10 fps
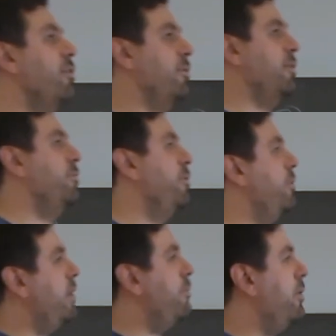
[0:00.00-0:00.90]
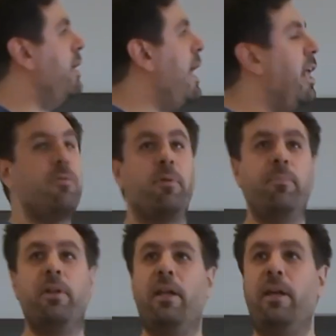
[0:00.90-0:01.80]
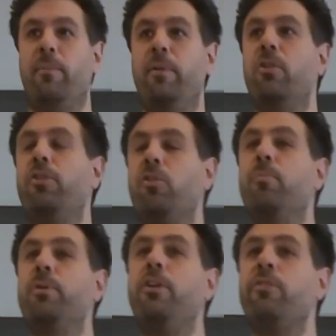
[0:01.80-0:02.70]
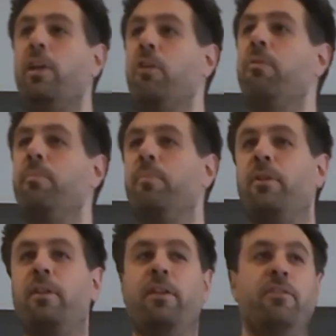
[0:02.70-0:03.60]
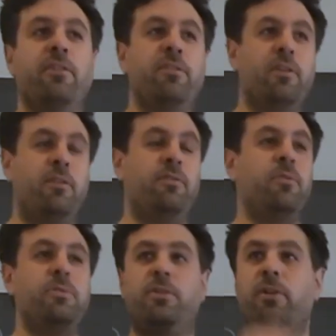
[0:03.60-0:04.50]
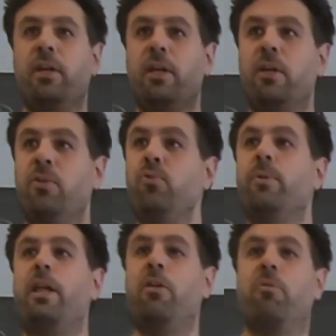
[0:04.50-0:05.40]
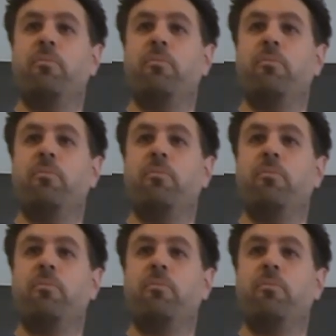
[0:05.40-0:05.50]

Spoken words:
what an algorithm, I mean, not a computational algorithm, but let's say a social human algorithm